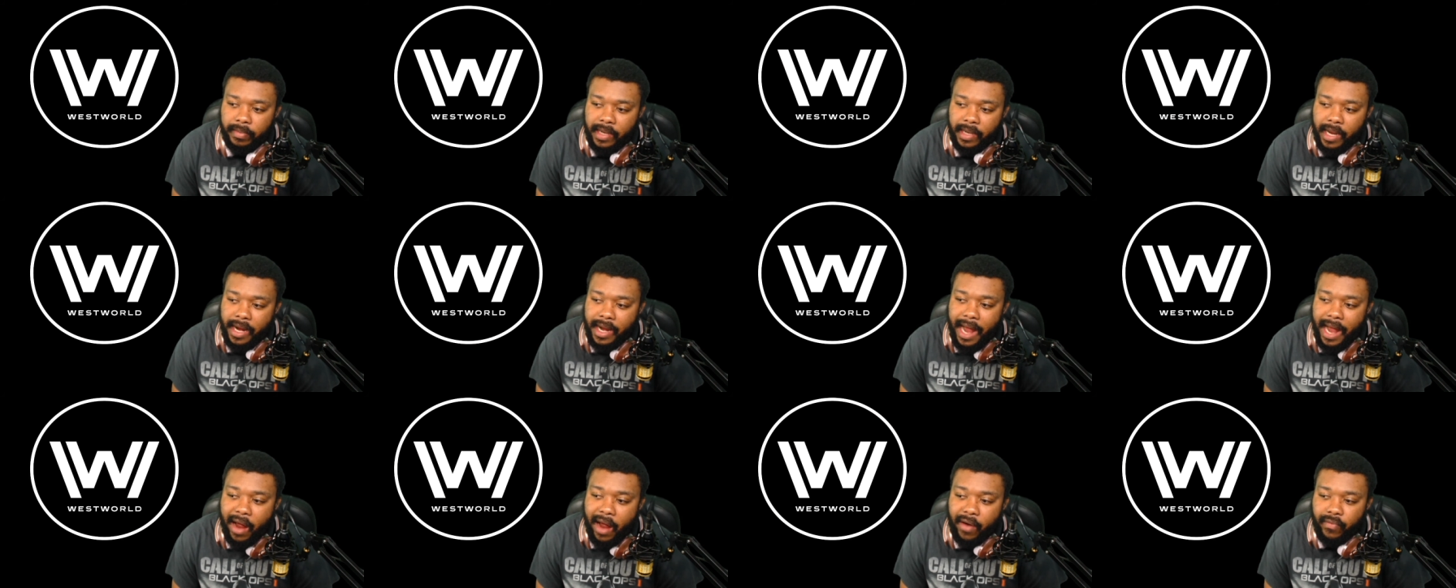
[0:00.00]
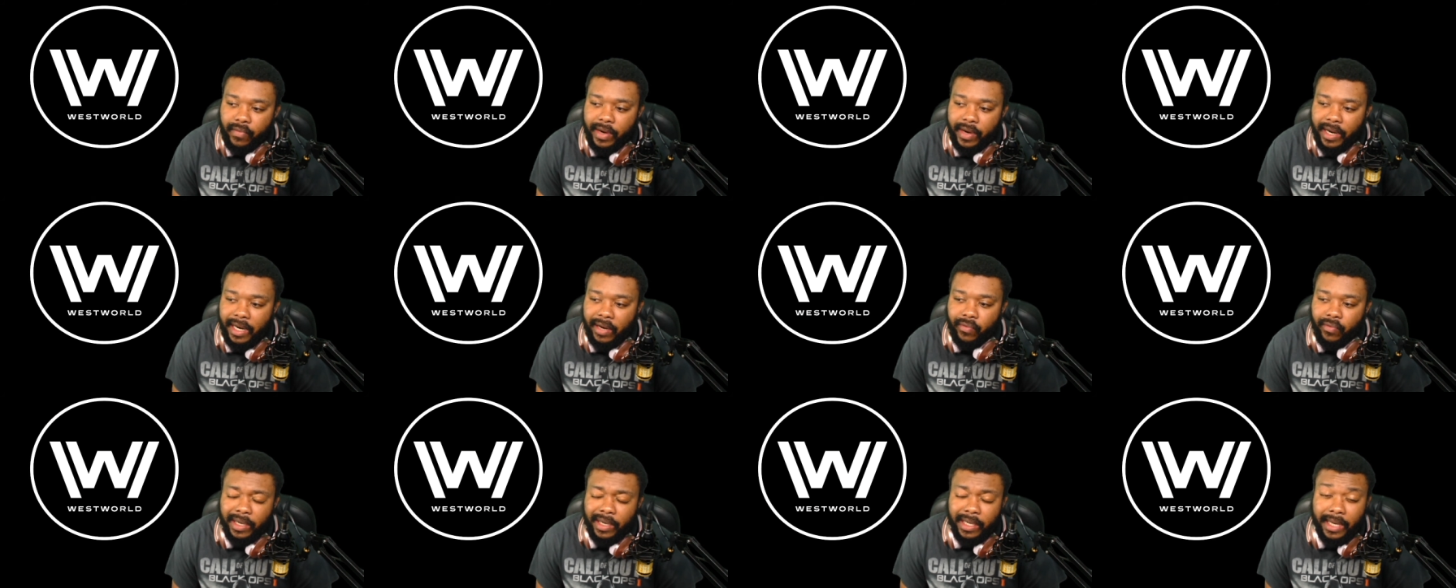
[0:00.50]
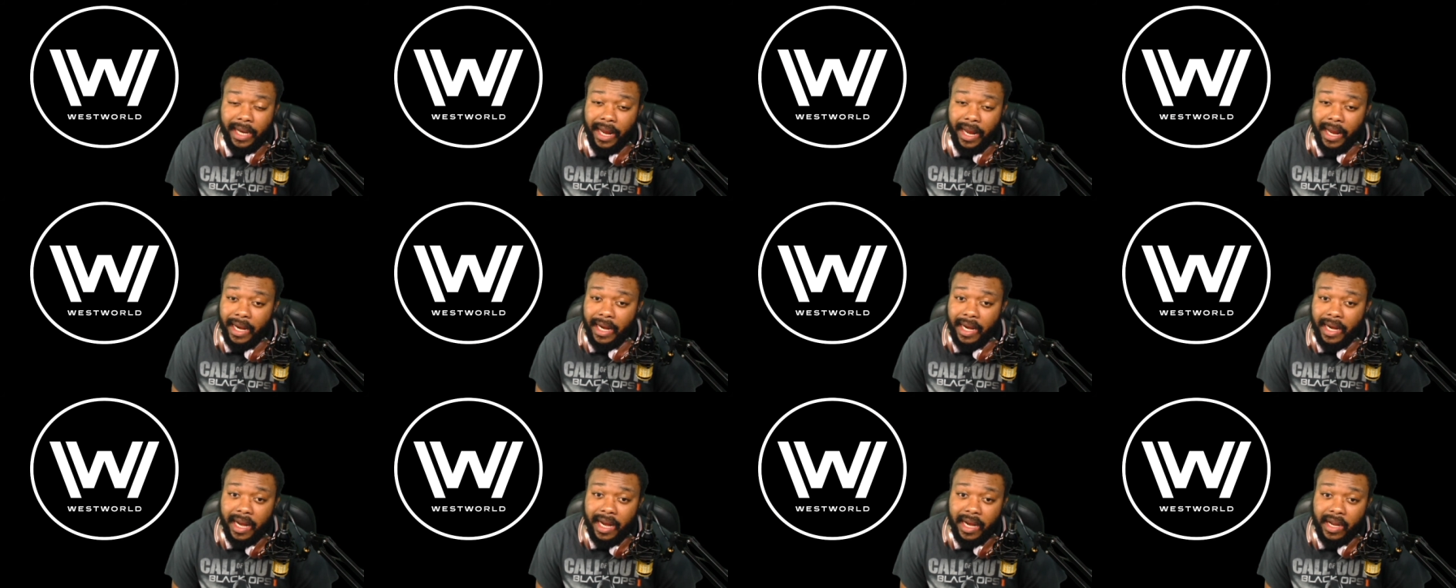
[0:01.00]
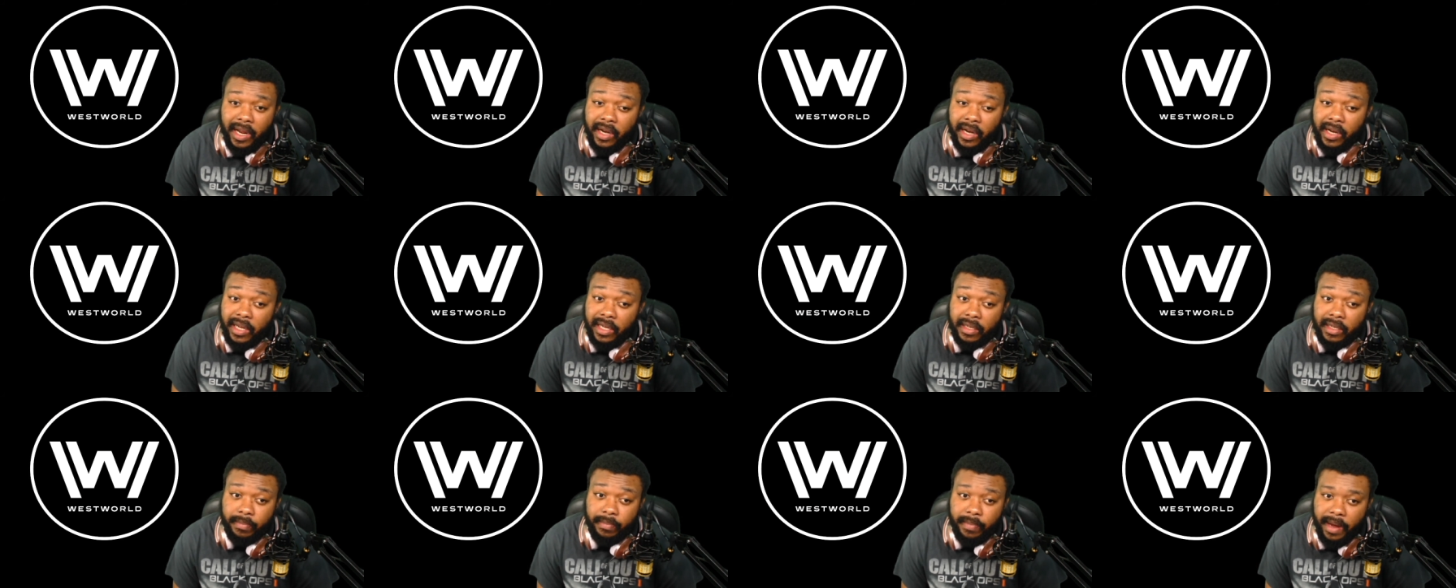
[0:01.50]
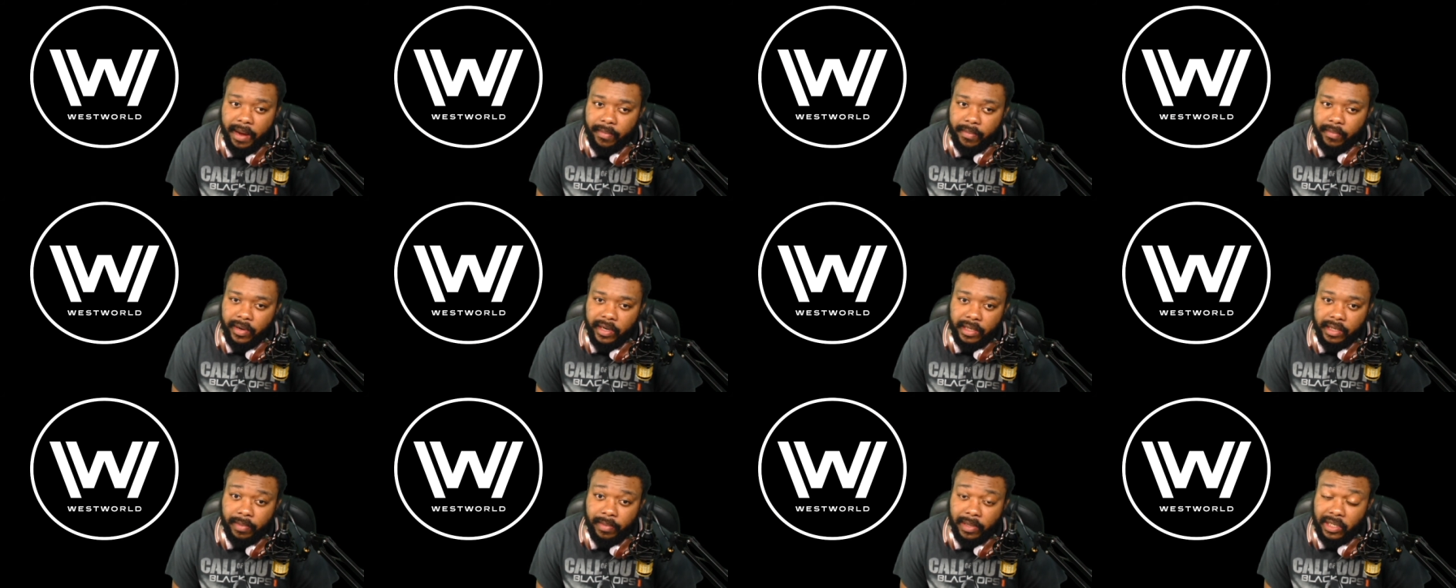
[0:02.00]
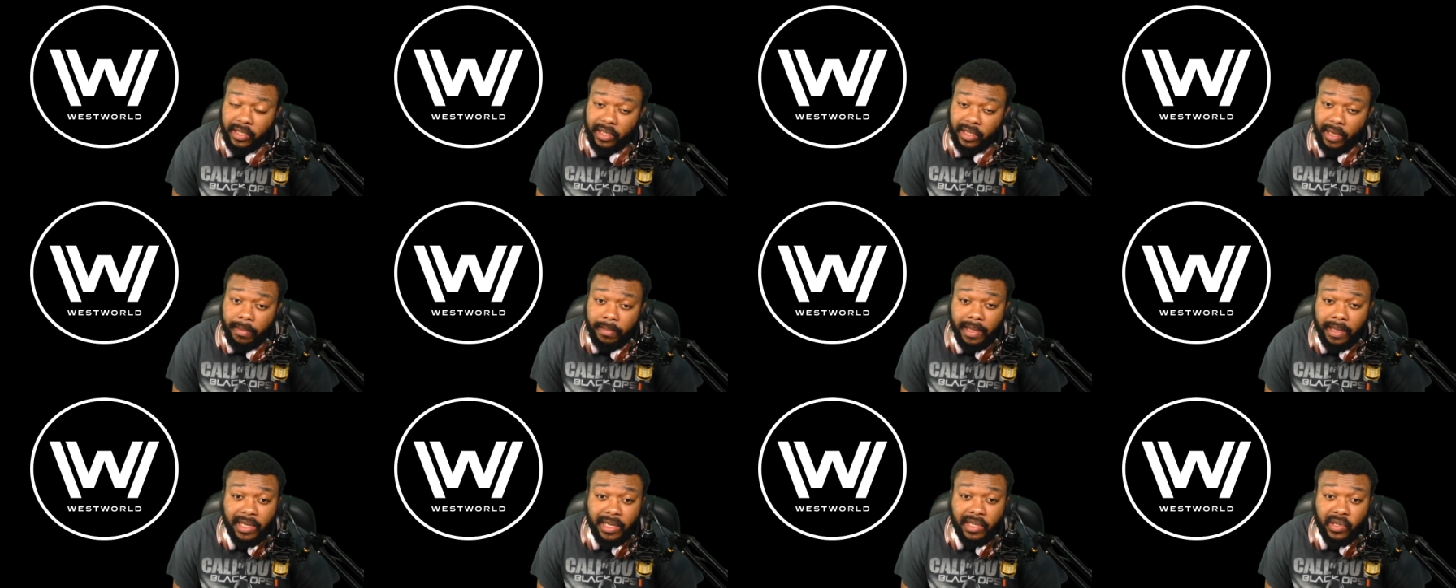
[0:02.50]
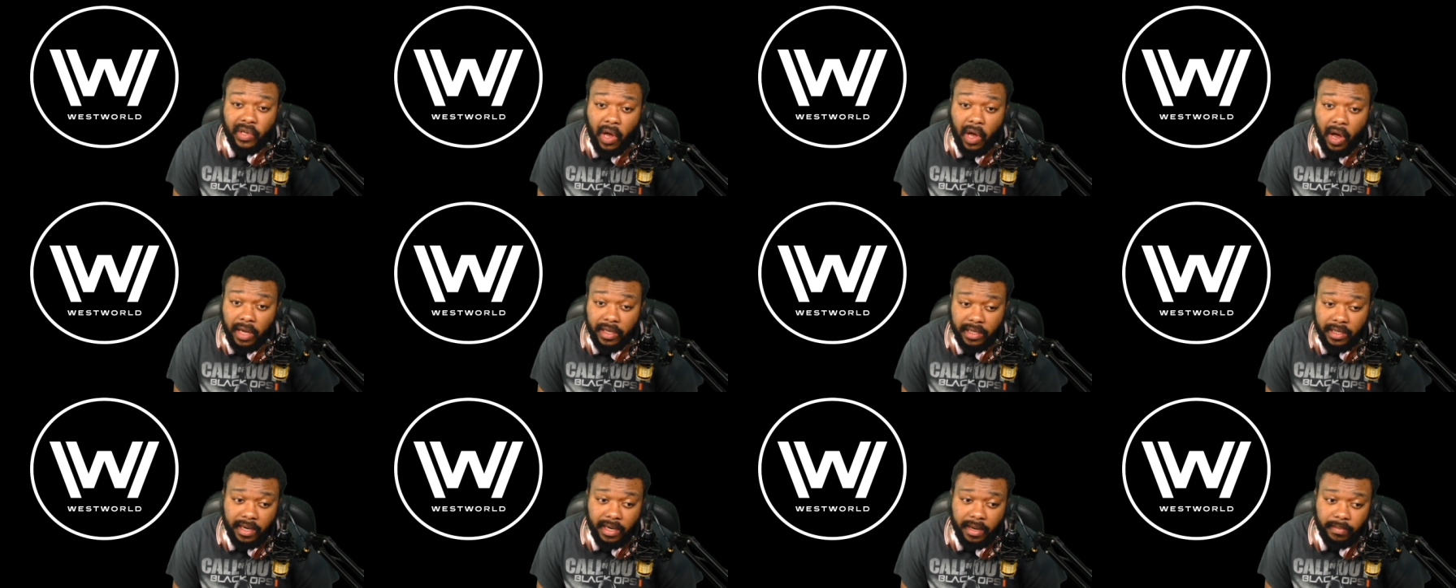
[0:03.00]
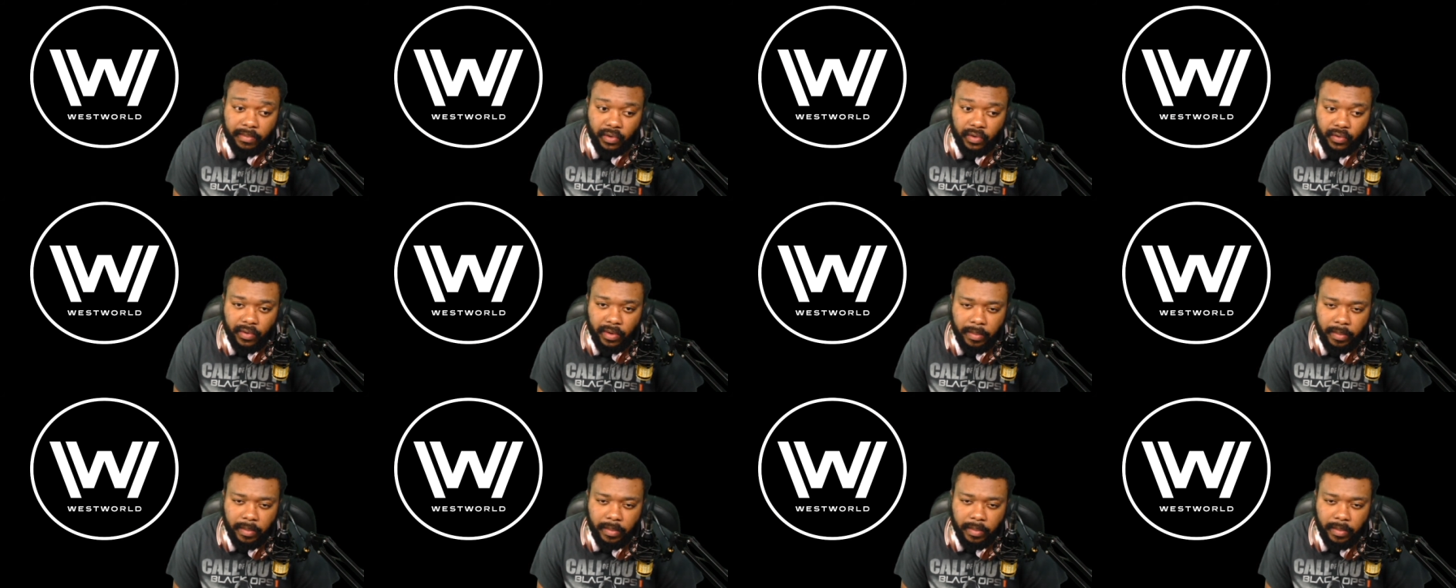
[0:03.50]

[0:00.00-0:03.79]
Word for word: They're not really retaining any of these memories, but something is causing them